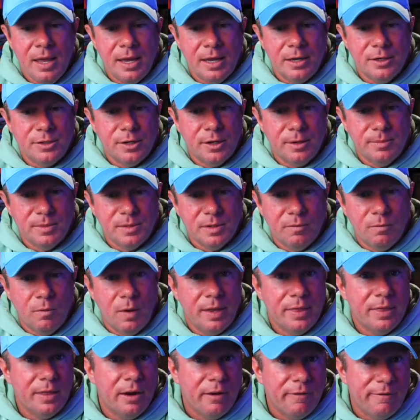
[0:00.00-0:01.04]
in terms of
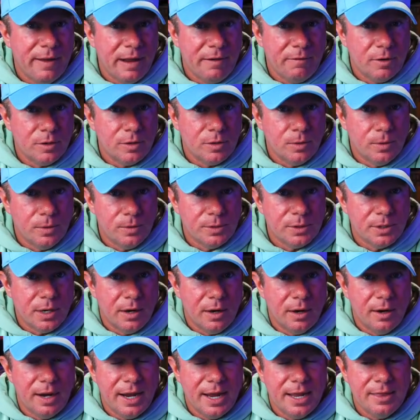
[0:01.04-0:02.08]
what their favorite tools are.